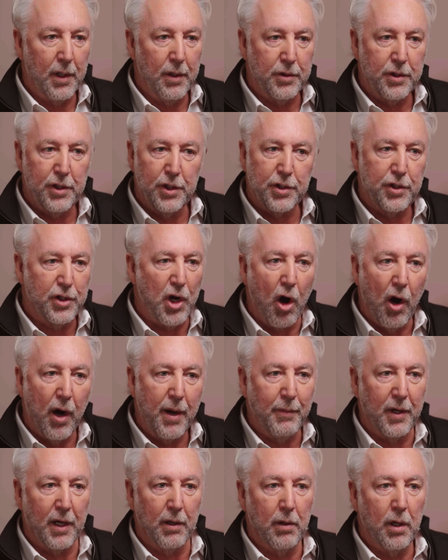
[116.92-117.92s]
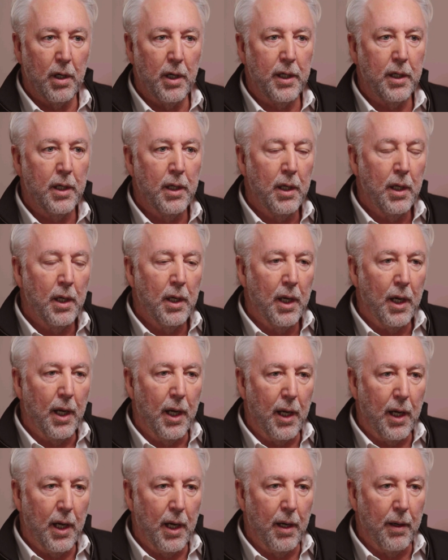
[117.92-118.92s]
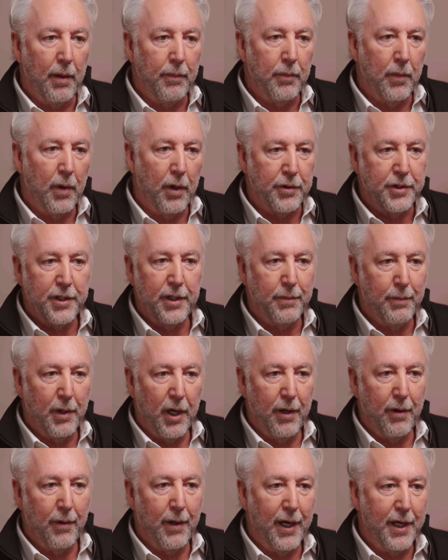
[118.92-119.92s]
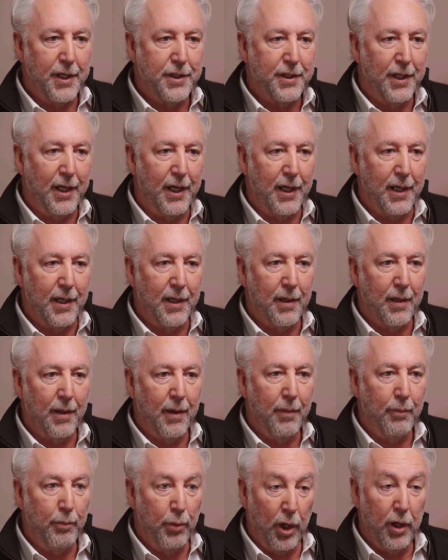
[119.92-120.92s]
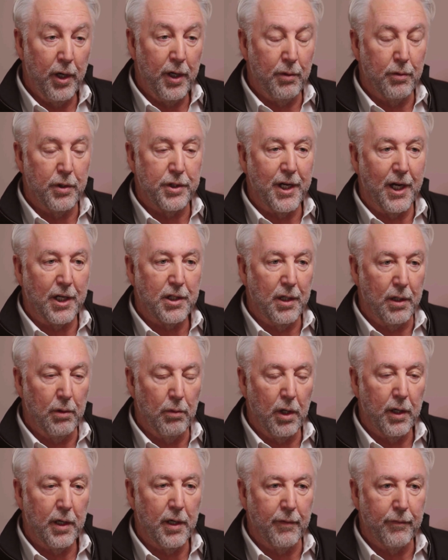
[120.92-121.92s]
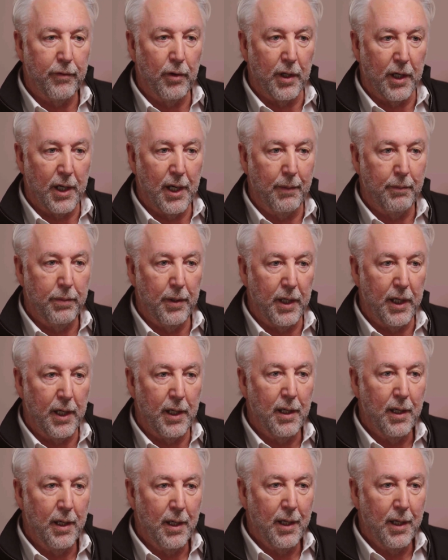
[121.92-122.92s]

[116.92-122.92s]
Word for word: it was just timing, right? I was into motor racing. Bernie was actually working for the company,